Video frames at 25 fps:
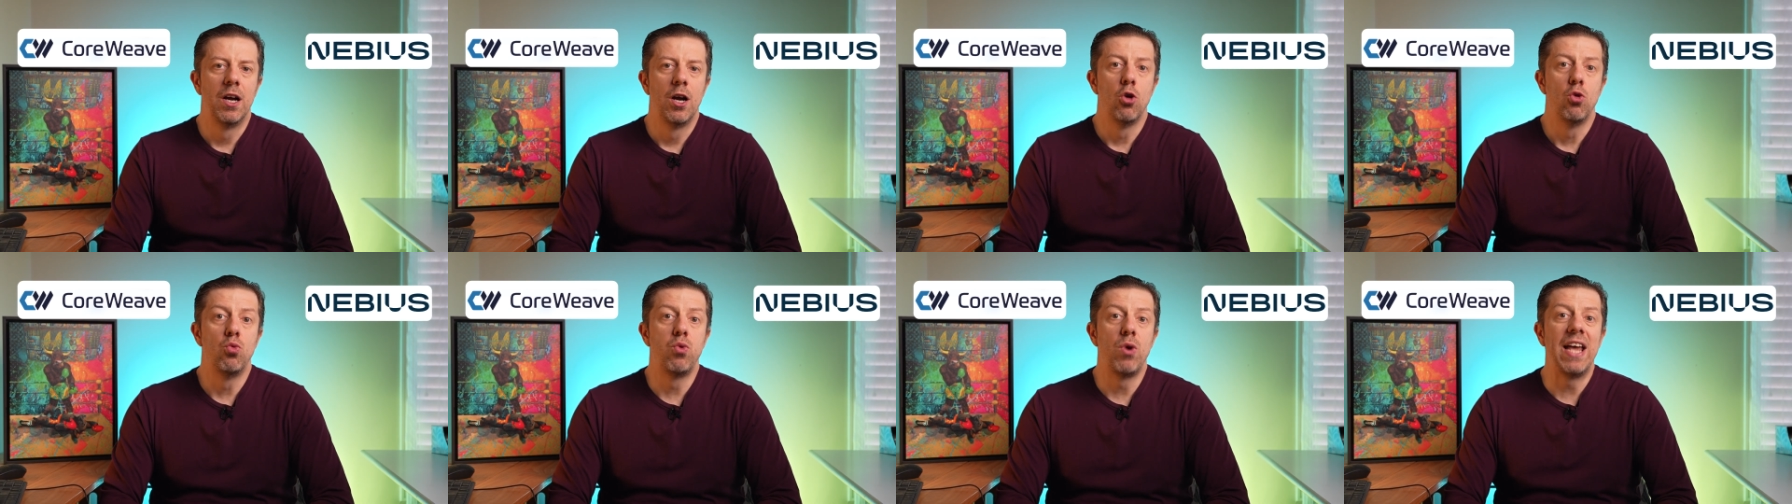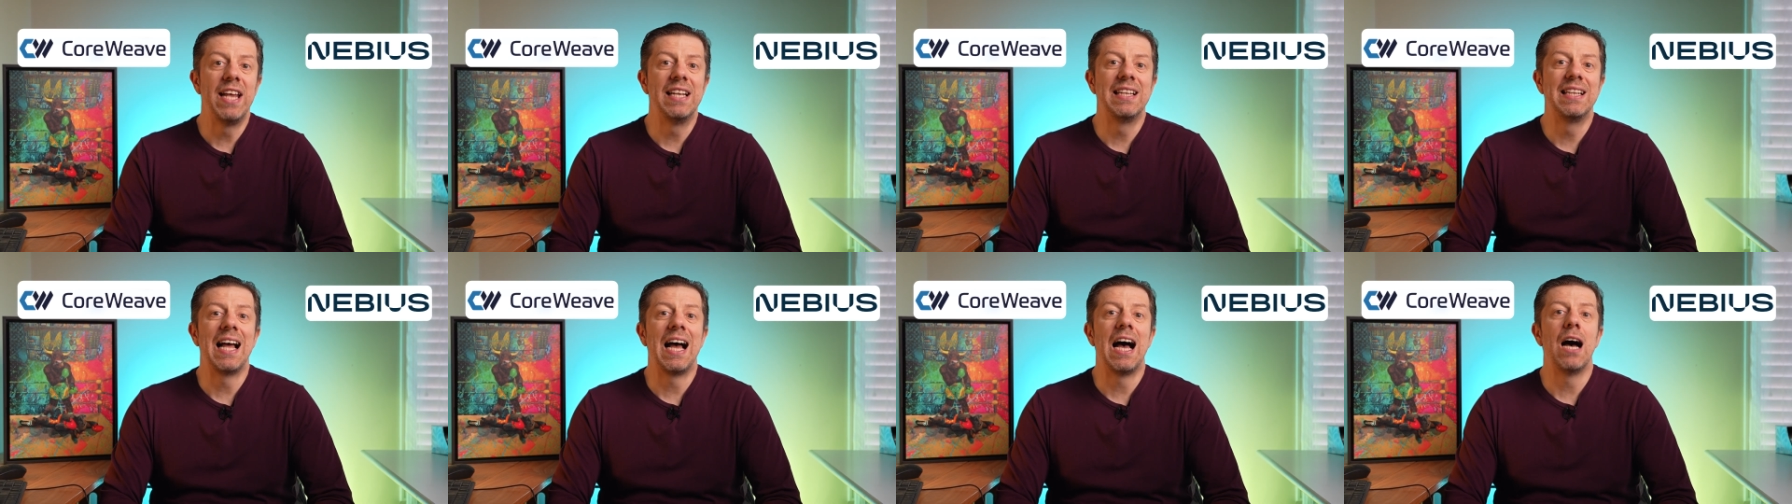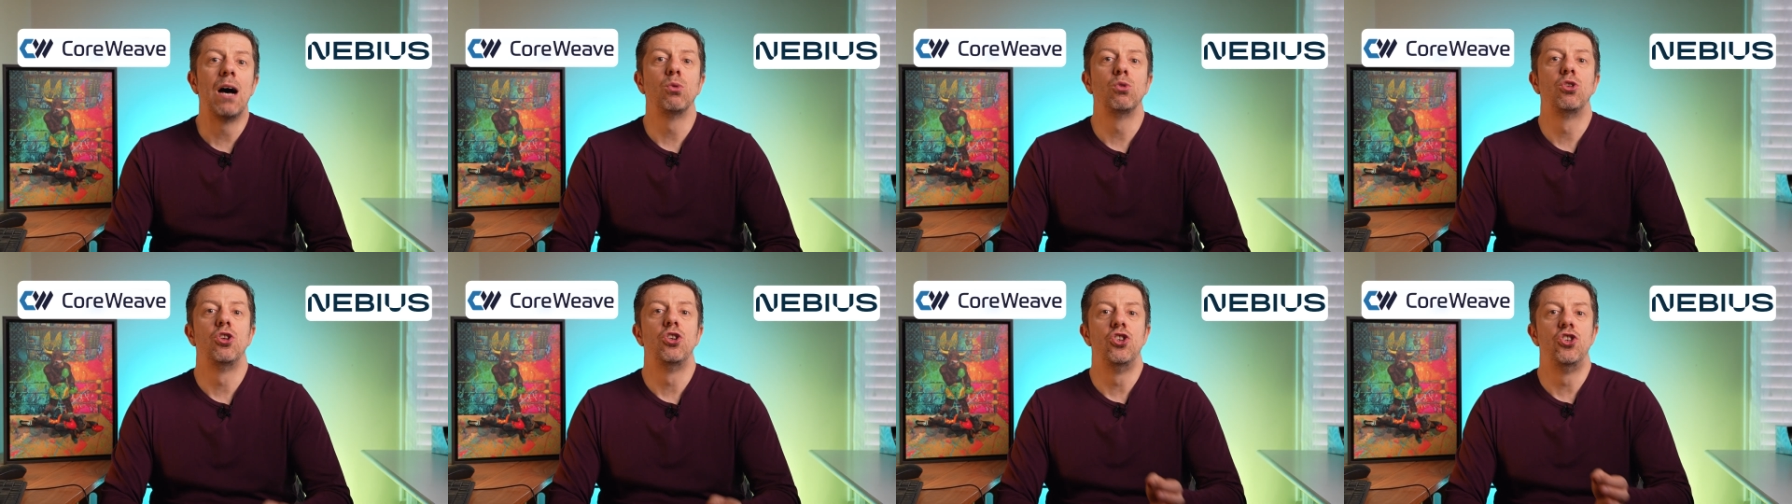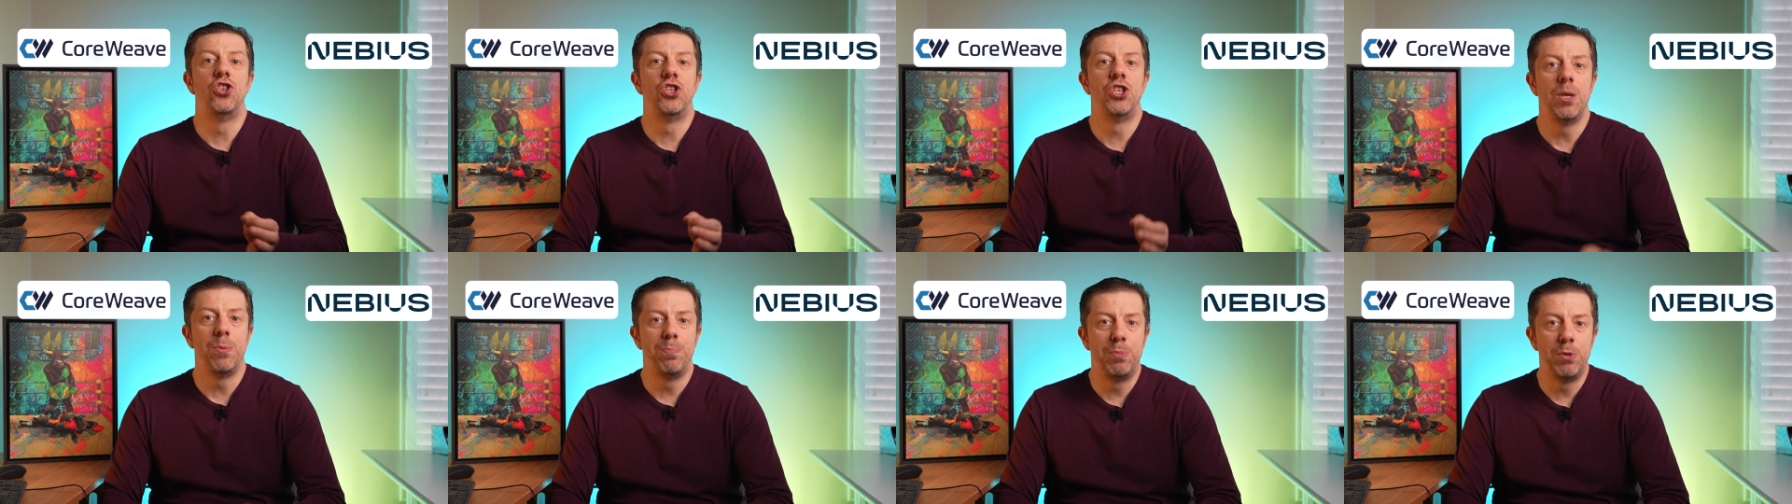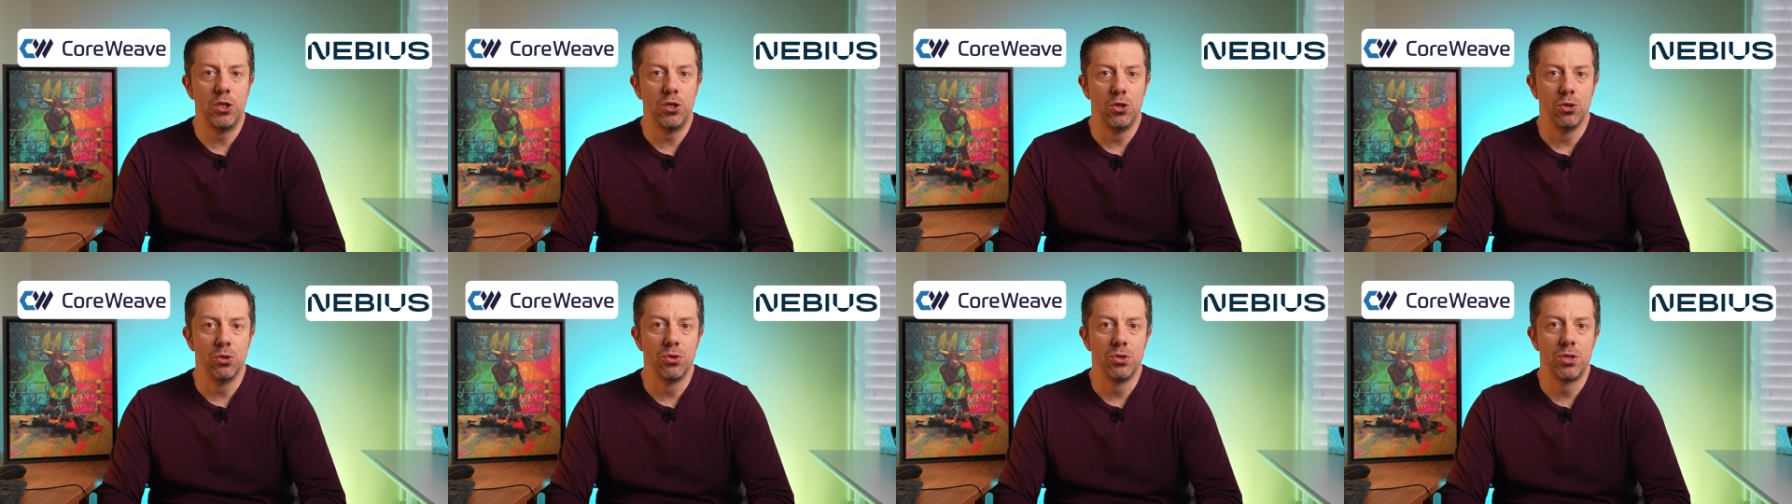rent out
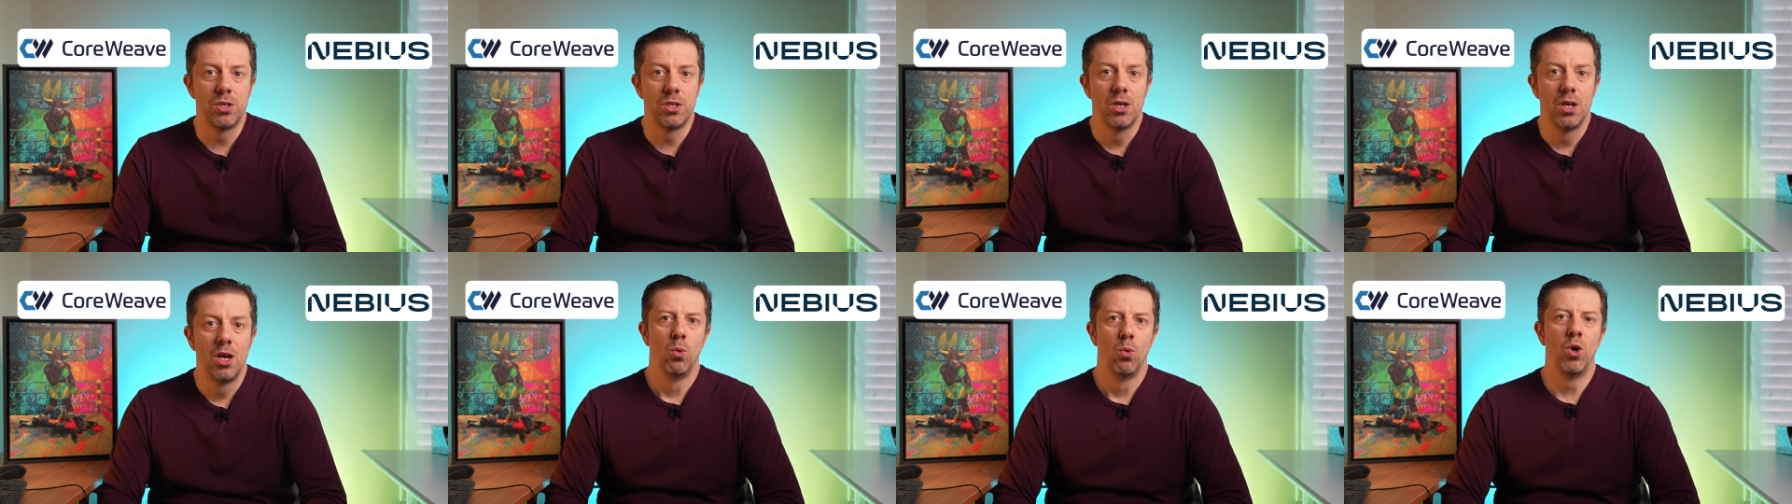GPUs,